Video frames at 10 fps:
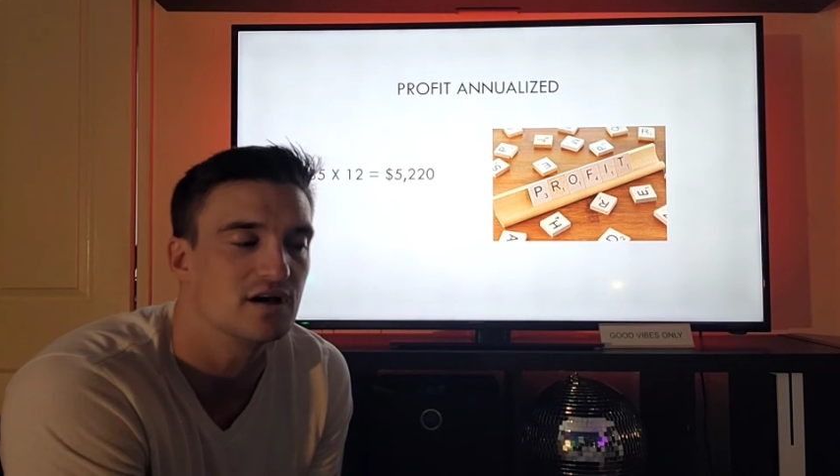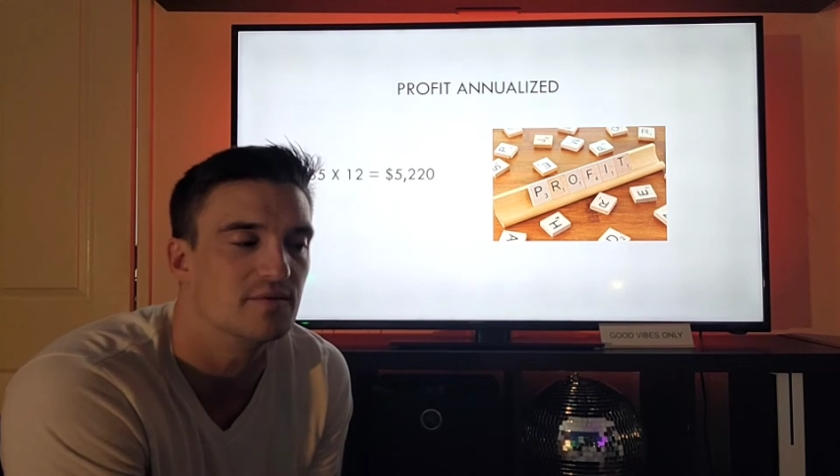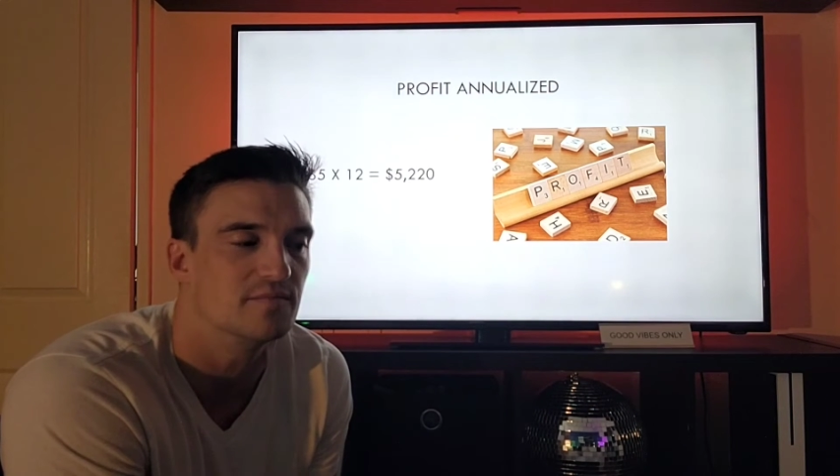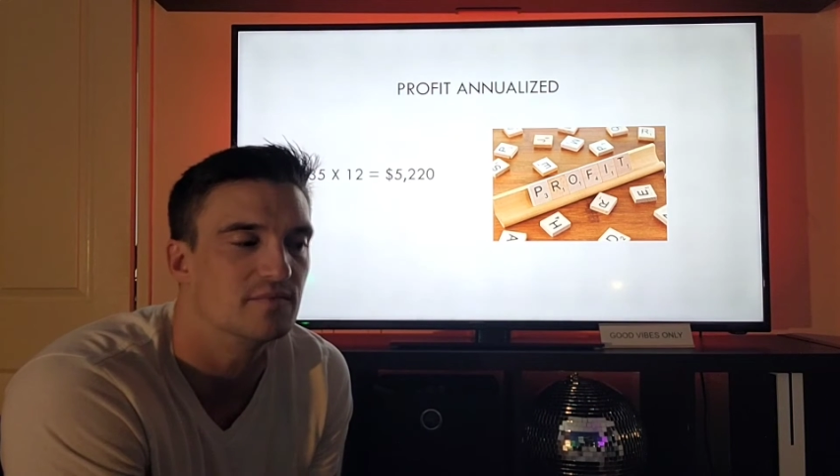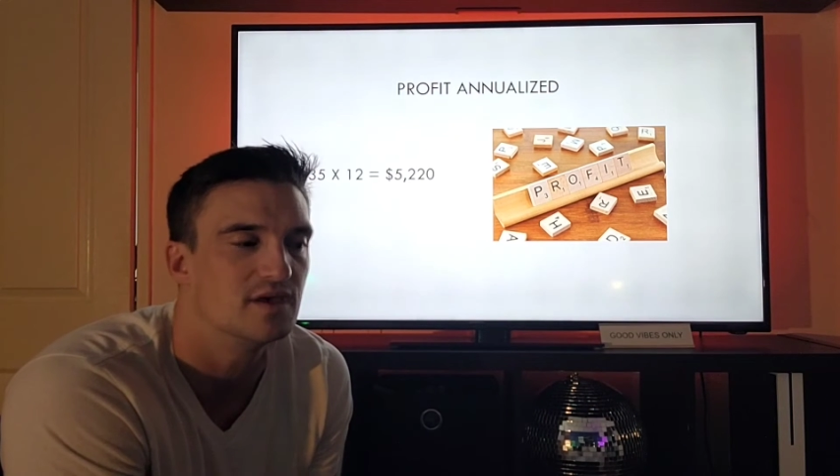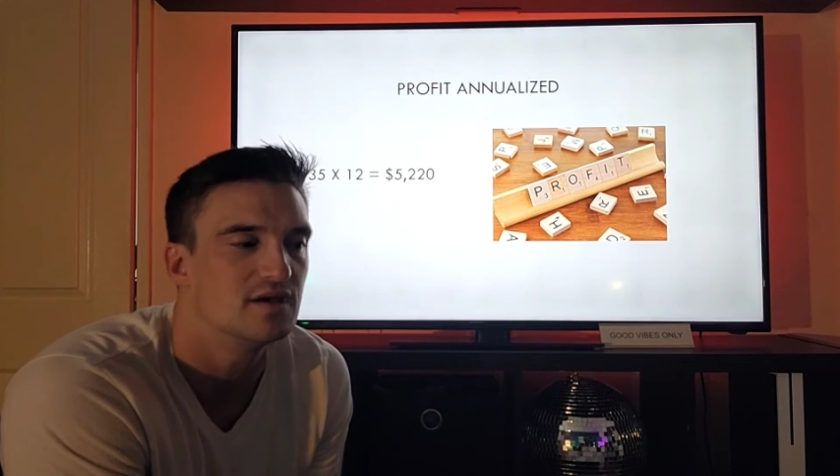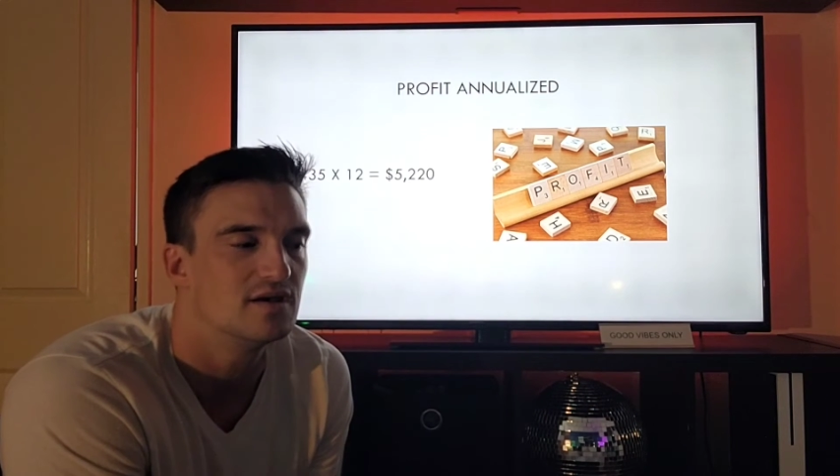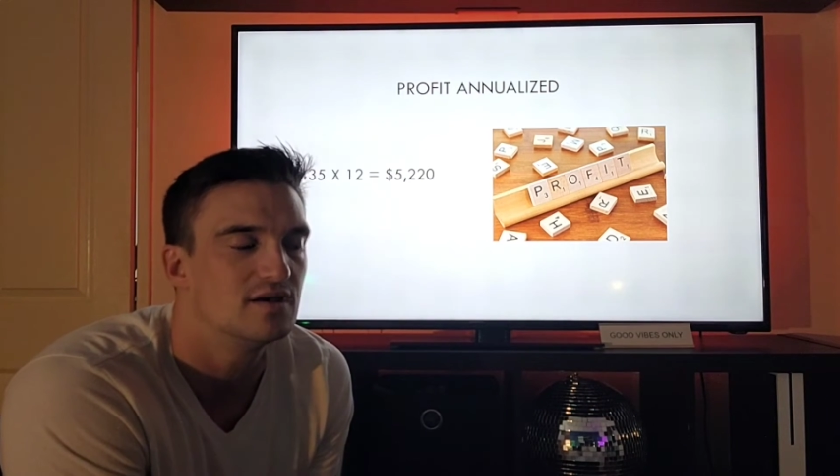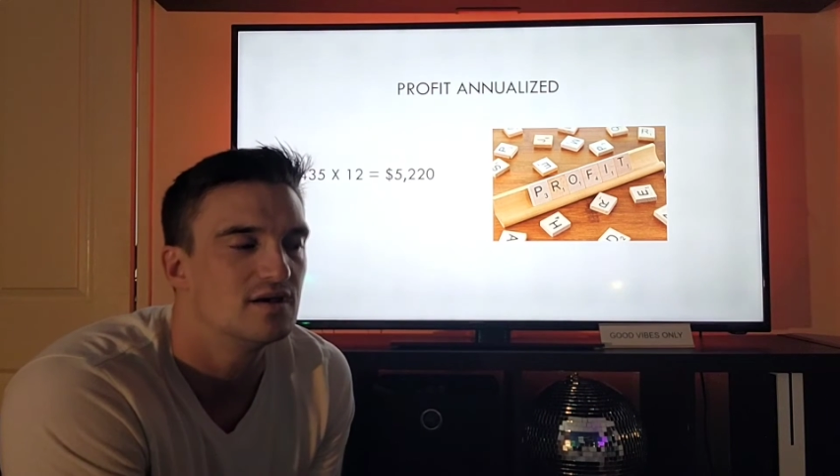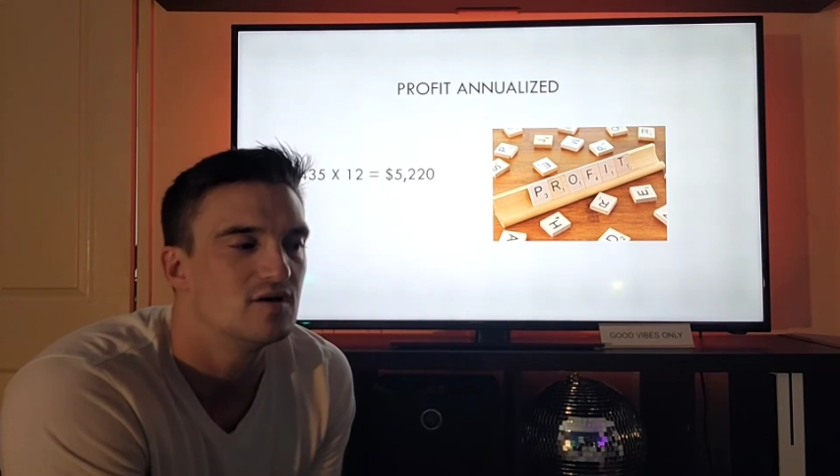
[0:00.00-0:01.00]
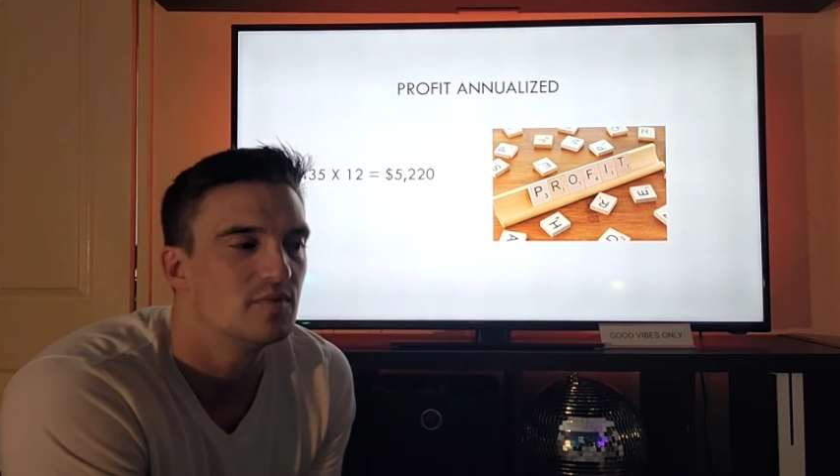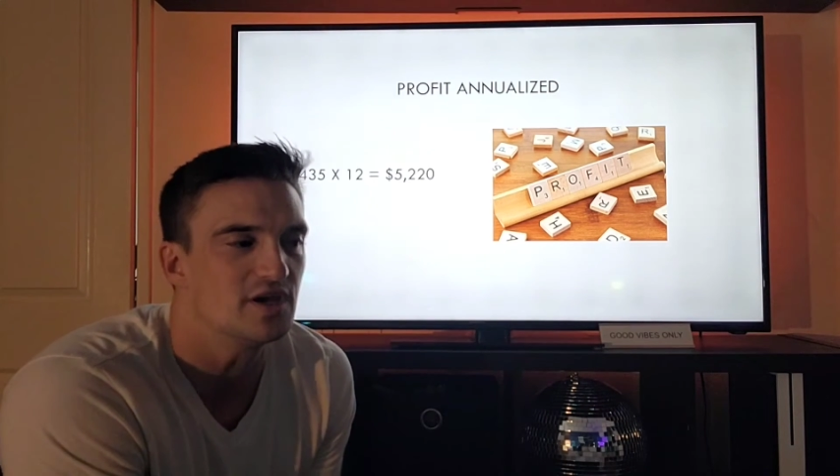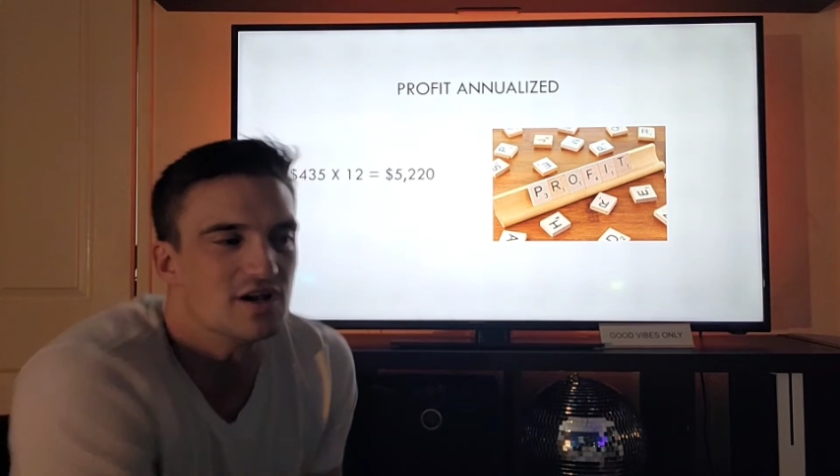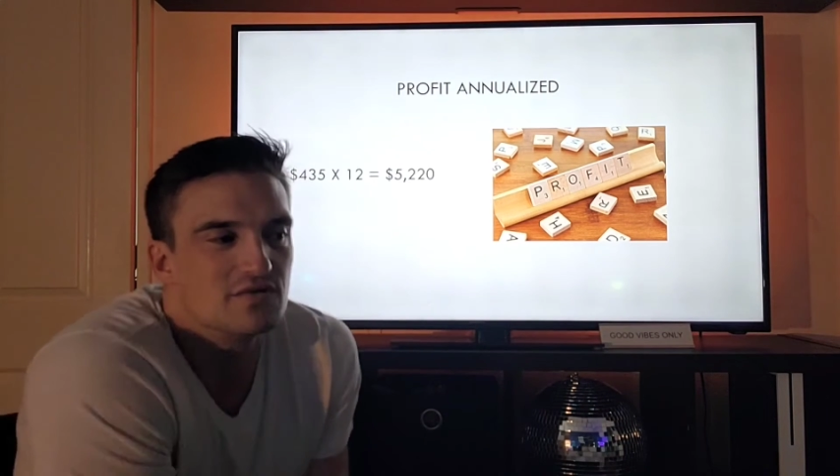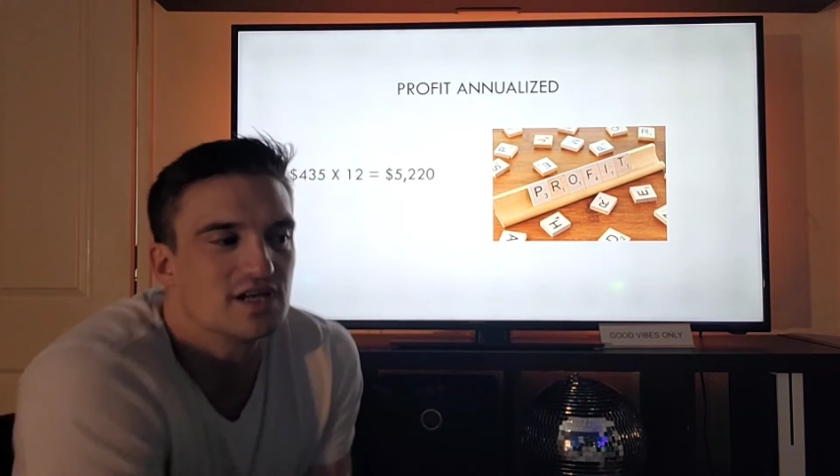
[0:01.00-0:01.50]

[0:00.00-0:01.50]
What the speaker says: But